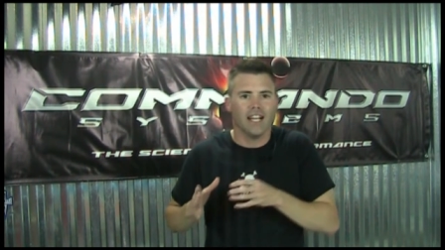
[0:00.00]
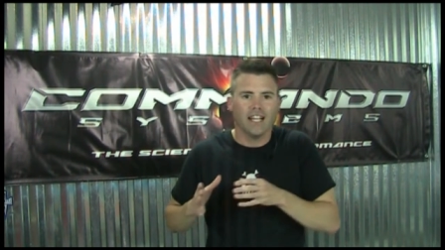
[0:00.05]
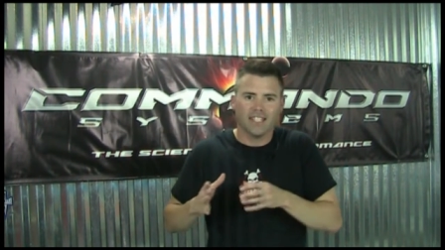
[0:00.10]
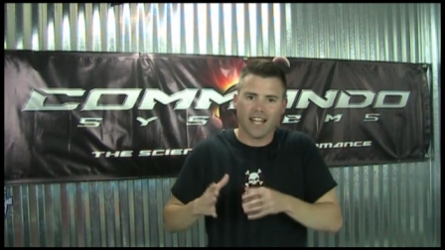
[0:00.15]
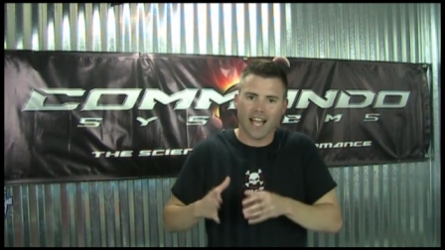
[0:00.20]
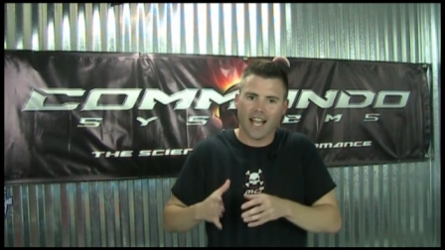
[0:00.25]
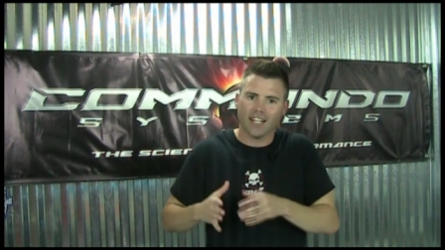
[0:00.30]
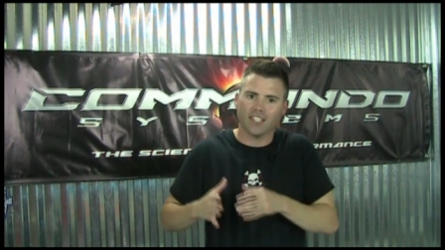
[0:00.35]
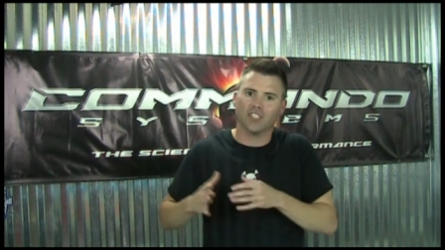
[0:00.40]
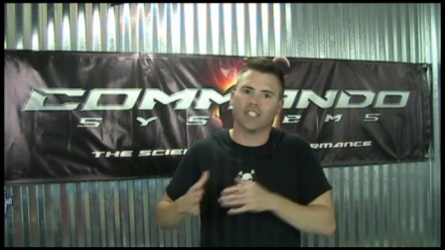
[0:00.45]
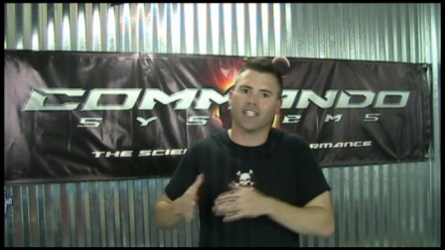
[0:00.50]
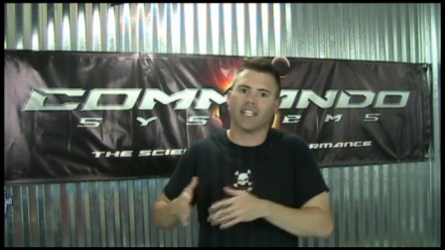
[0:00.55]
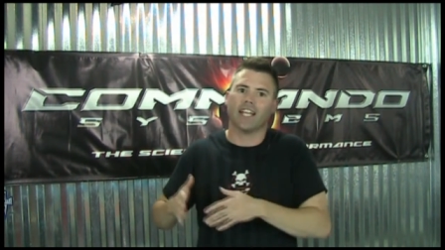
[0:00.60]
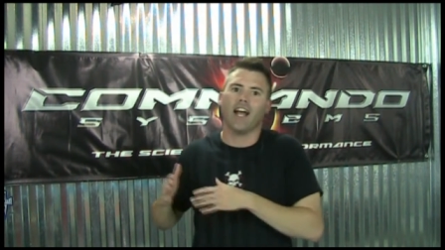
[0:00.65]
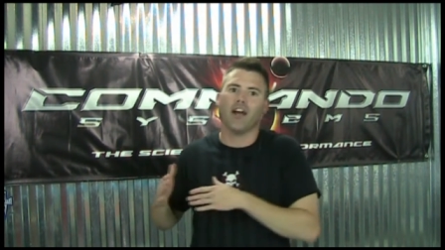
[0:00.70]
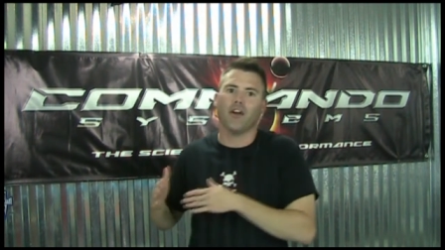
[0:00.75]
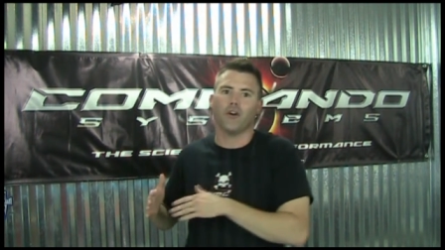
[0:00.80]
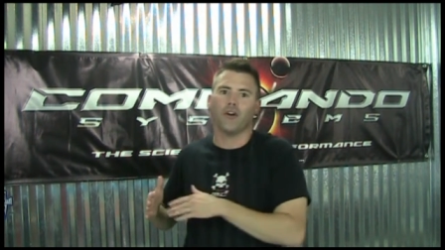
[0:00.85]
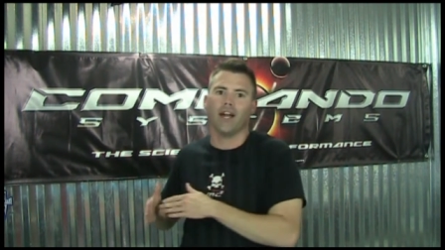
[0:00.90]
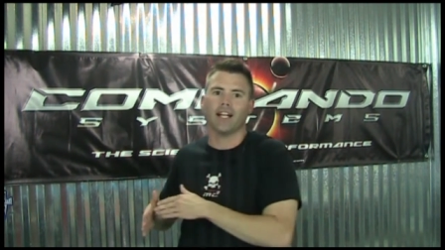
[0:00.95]
to actually
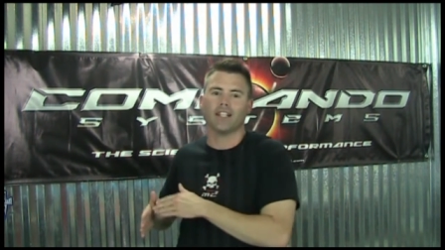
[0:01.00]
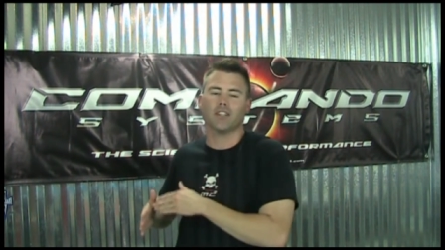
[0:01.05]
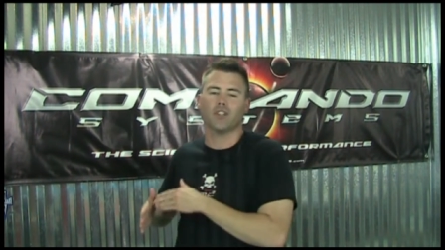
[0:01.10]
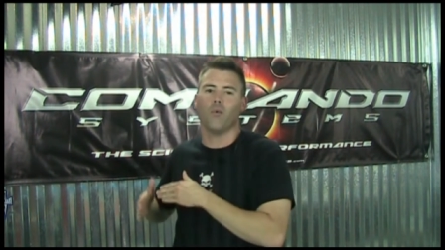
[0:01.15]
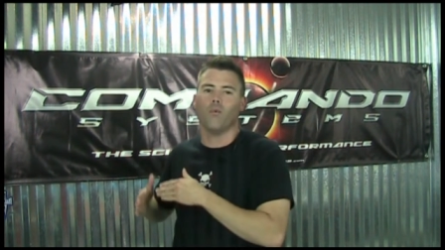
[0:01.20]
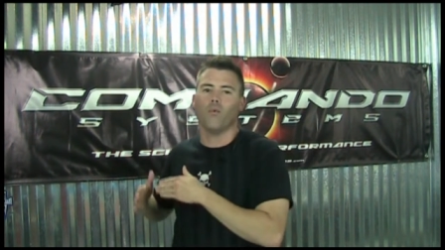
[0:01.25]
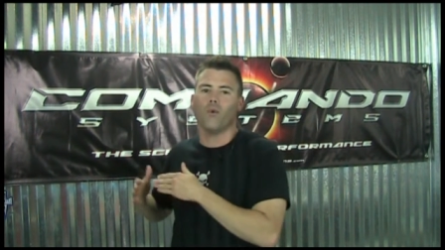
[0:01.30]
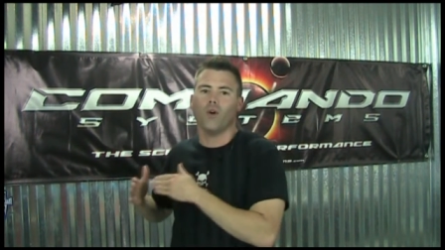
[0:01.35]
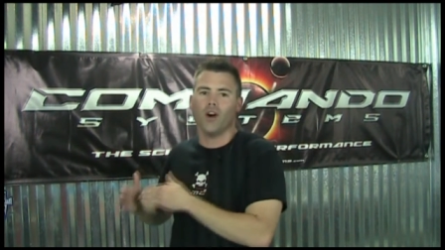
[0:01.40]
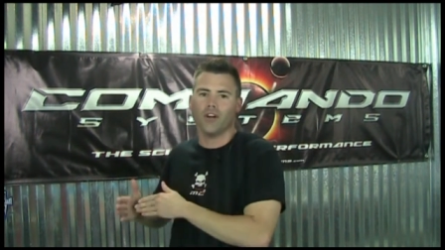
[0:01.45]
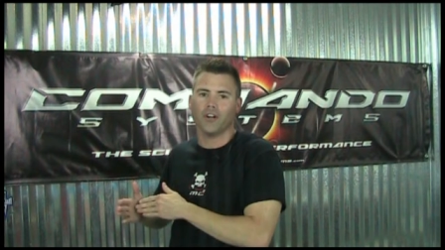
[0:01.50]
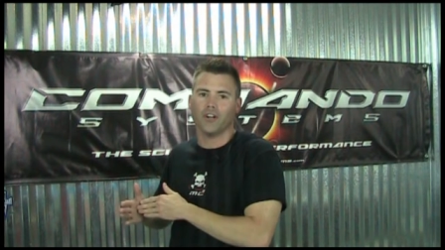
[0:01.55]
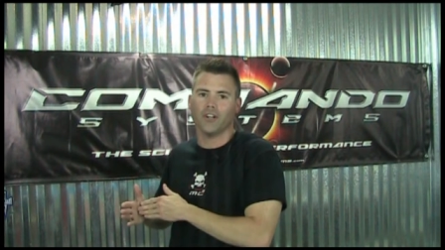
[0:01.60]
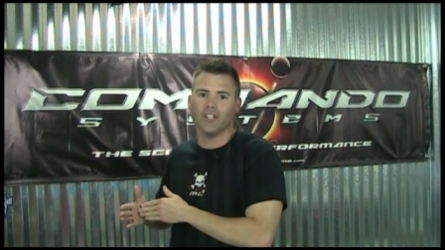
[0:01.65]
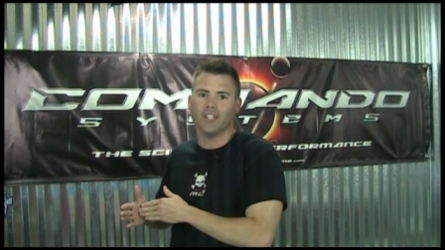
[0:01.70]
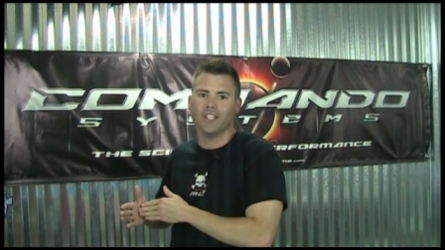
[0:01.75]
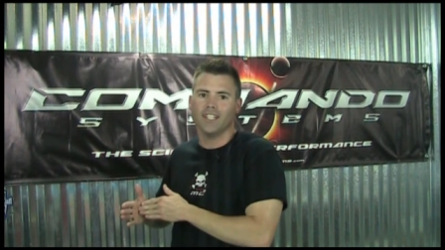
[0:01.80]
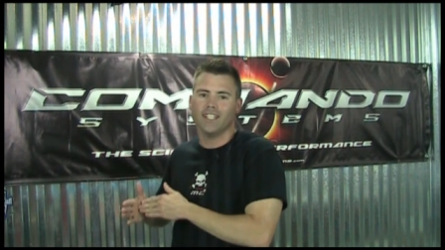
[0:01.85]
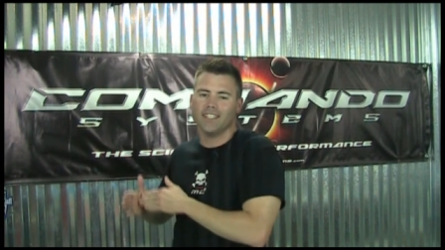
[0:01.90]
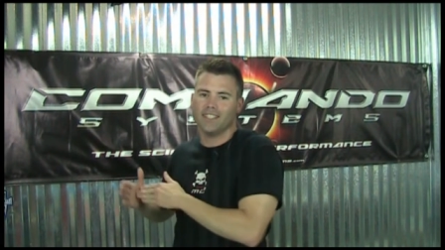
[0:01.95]
counteract the
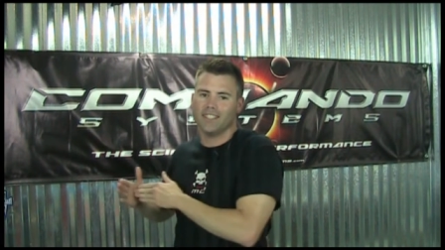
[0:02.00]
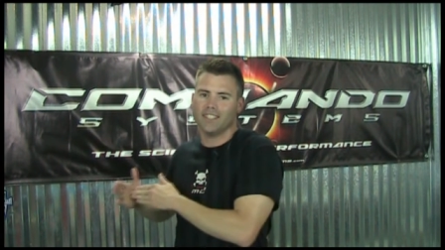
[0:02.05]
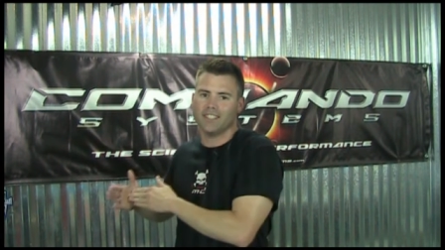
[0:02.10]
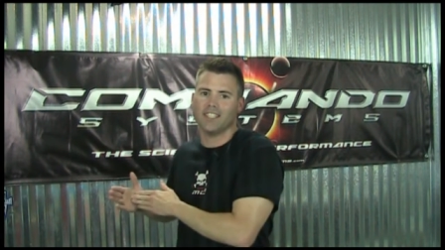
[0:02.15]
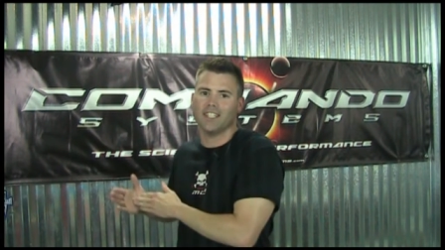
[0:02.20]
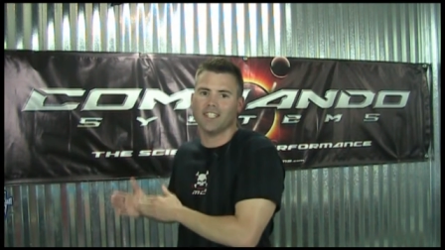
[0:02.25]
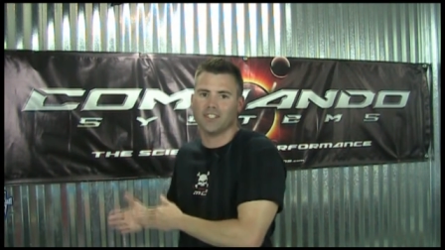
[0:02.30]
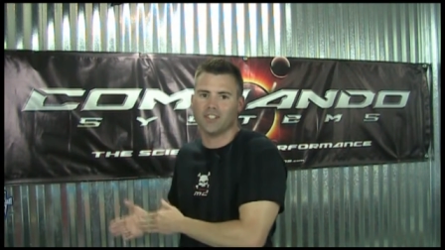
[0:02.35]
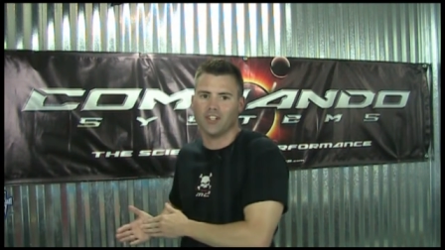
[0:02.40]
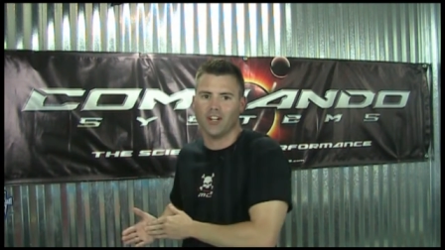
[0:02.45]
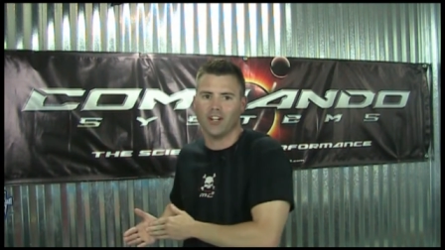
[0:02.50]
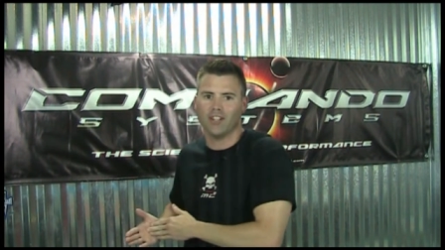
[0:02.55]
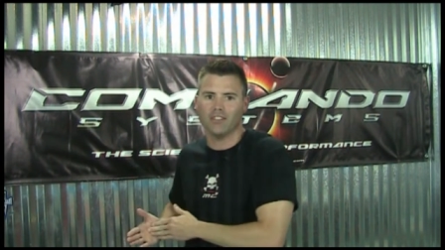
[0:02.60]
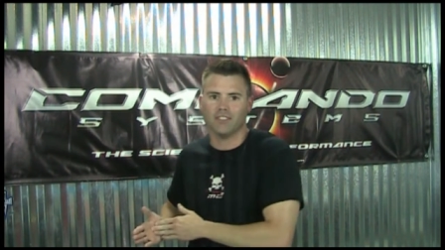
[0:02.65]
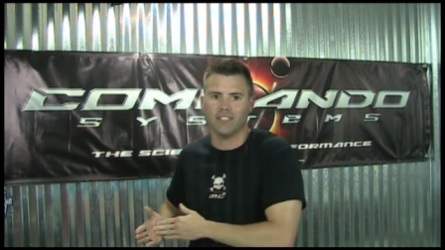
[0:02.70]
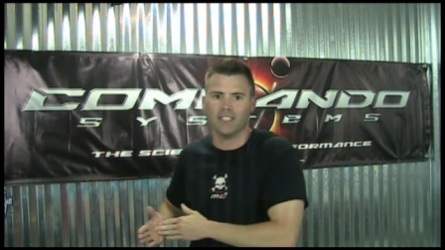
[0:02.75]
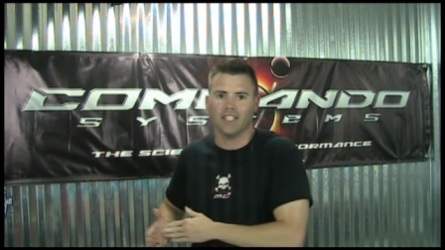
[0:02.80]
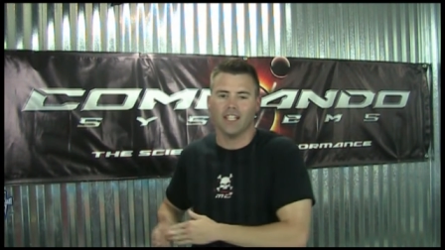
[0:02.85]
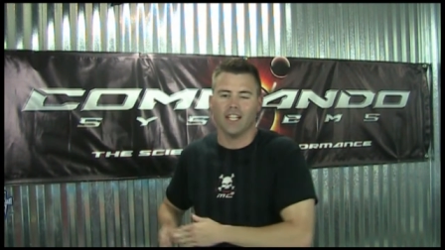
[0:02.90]
water that's in coffee.